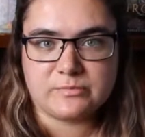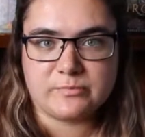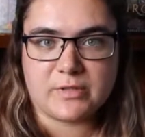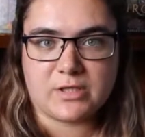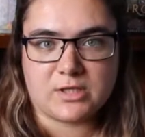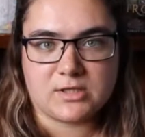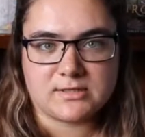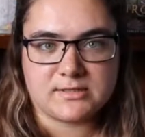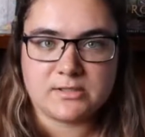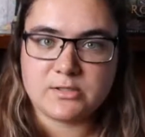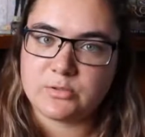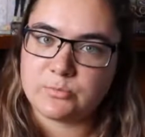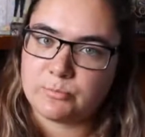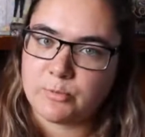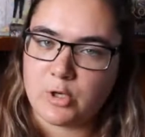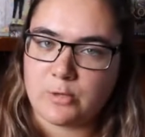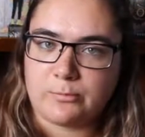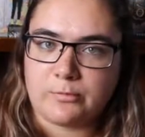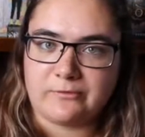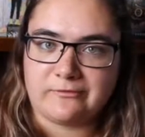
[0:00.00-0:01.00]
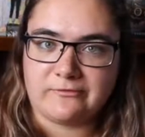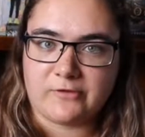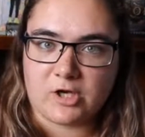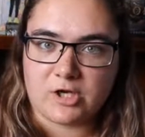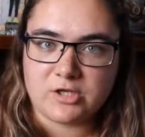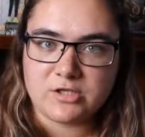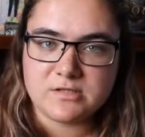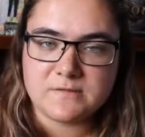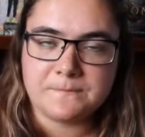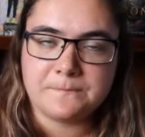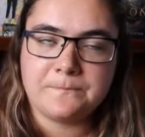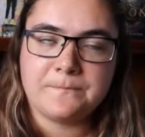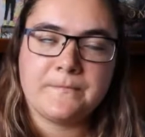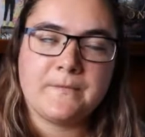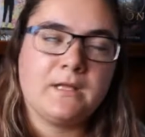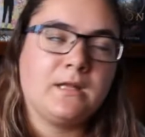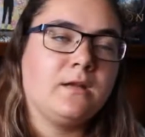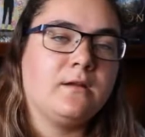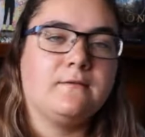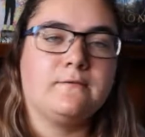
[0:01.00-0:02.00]
because of the purple font
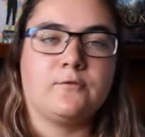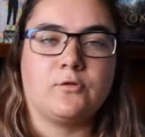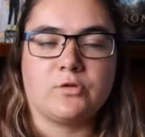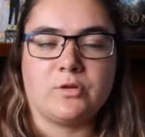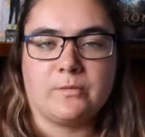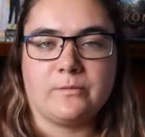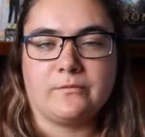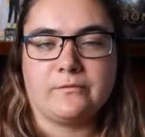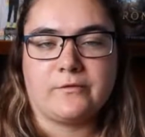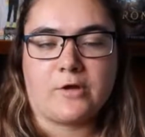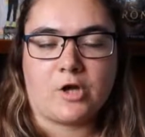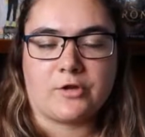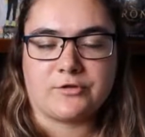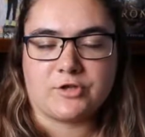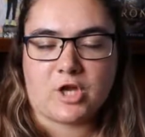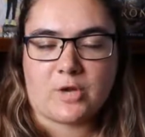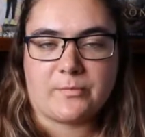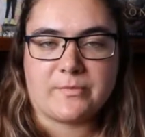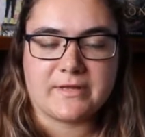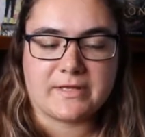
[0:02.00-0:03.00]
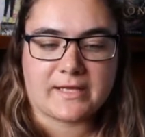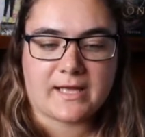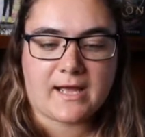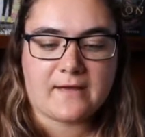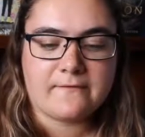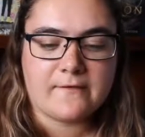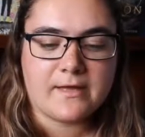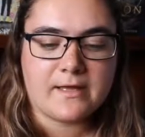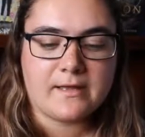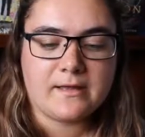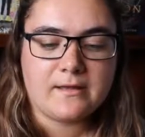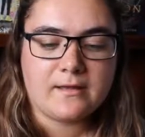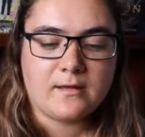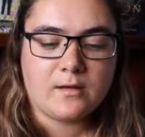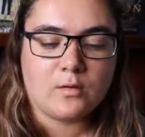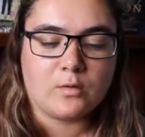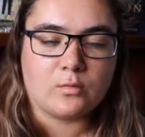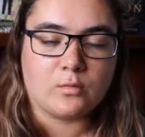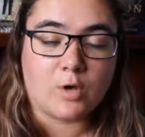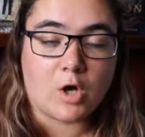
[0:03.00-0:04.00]
for the on top of the cover,
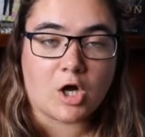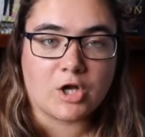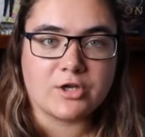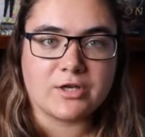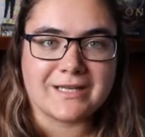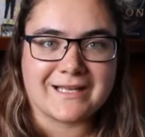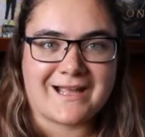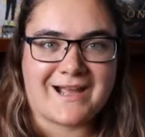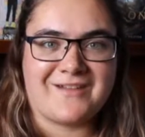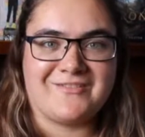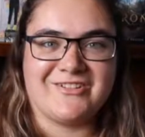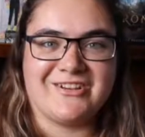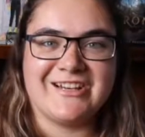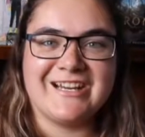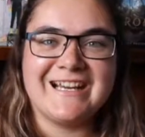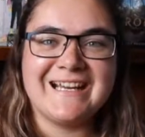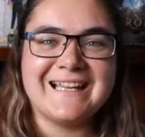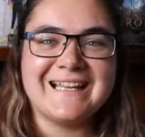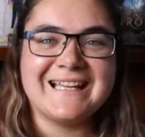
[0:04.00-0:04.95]
or on the cover.